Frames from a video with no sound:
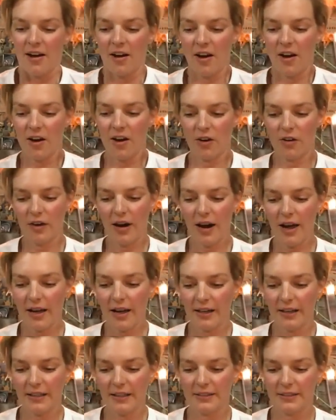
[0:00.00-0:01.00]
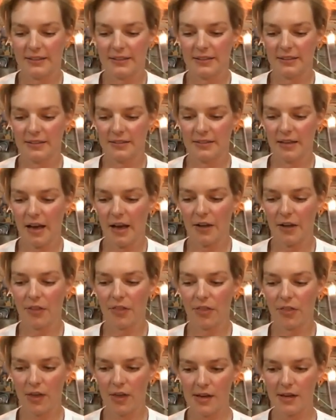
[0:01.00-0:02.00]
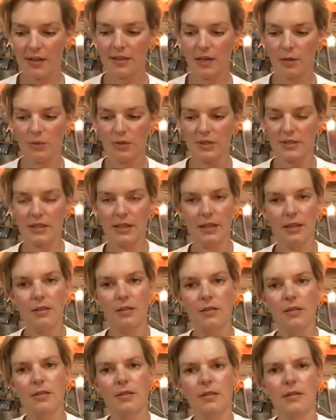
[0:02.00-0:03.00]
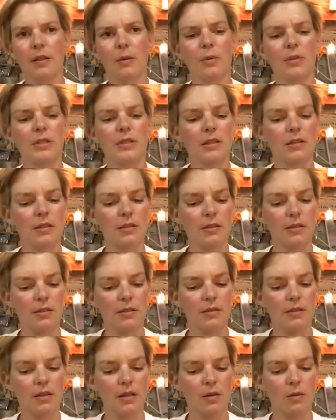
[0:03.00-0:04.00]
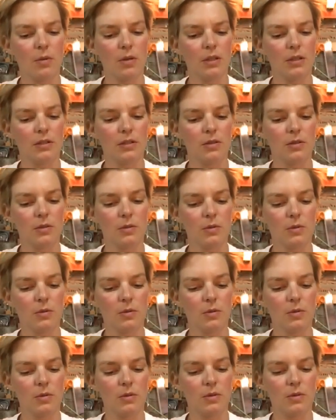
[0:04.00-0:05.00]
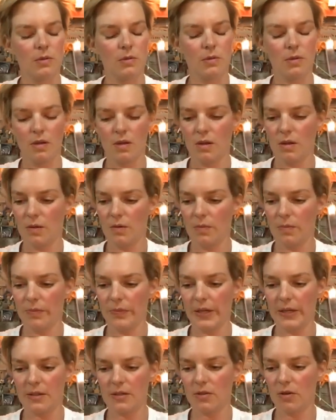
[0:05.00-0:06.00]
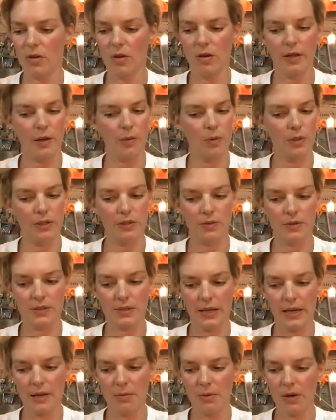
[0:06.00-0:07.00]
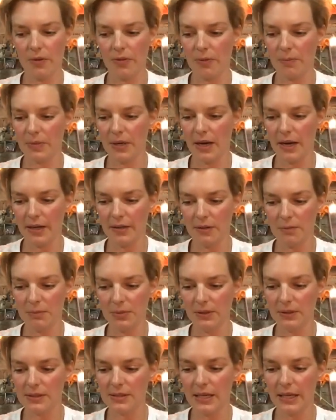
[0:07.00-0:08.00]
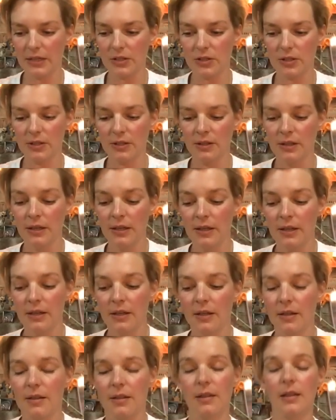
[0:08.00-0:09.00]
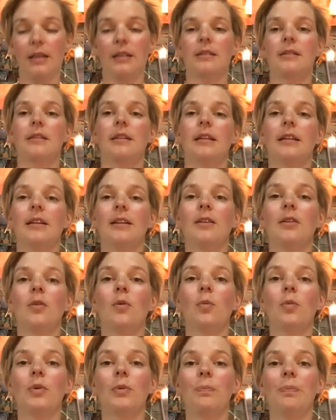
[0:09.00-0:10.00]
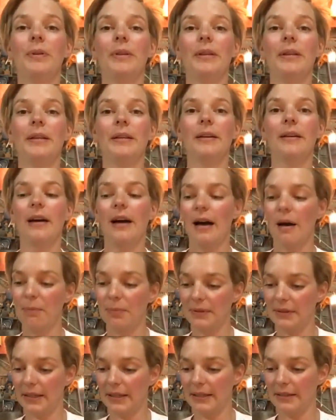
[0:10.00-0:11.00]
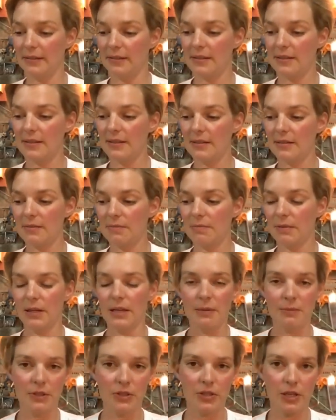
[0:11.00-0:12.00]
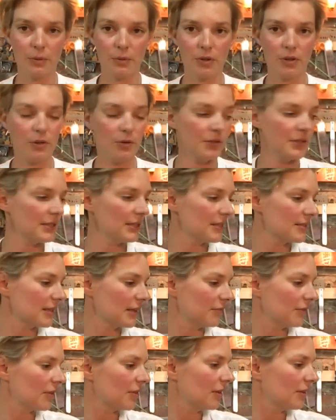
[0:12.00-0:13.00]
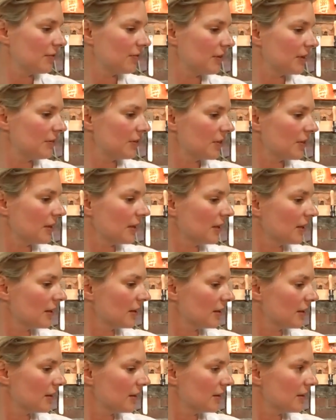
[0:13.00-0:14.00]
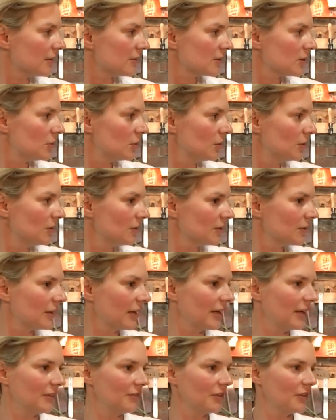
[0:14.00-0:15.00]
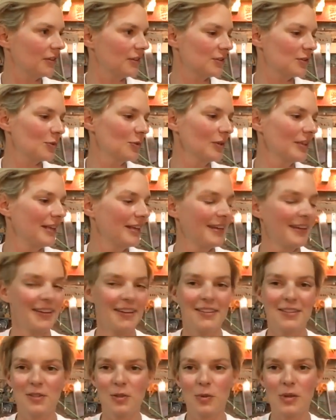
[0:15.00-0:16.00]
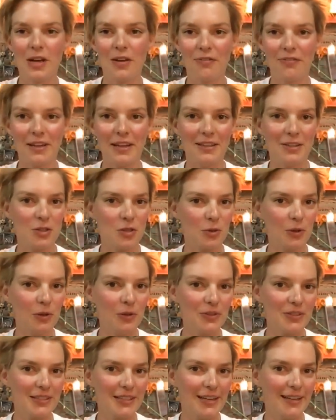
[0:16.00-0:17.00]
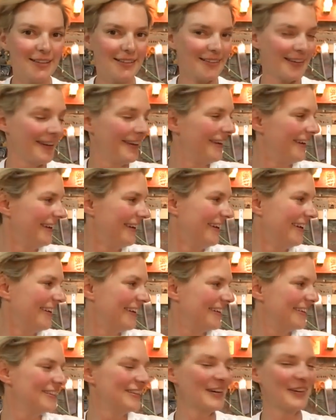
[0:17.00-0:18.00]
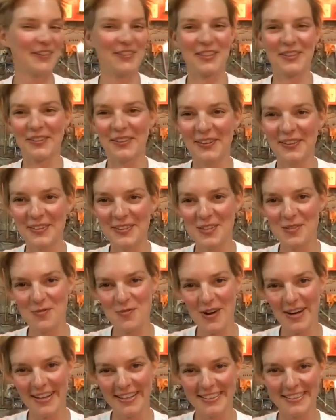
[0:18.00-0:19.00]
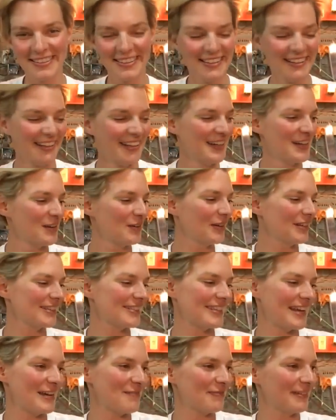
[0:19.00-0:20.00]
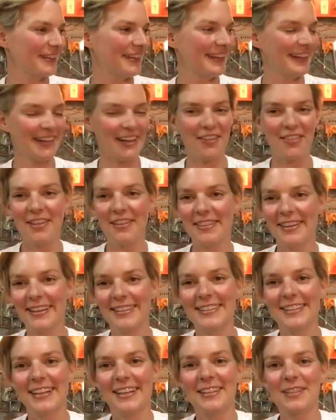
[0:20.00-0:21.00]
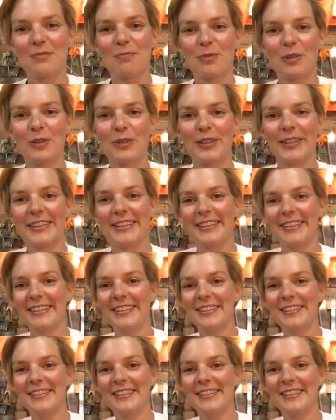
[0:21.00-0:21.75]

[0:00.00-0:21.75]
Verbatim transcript: All right, I think that was it. That was it. That I wanted to. Um, that's all I wanted to say about the behind the build section. The next thing would be updates. But let me check with Lucy is every, if everything is cool. Yeah. Everything, Everything is cool. cool. Do we have any trolls yet? No. No trolls? What? What is happening? I think the internet is broken.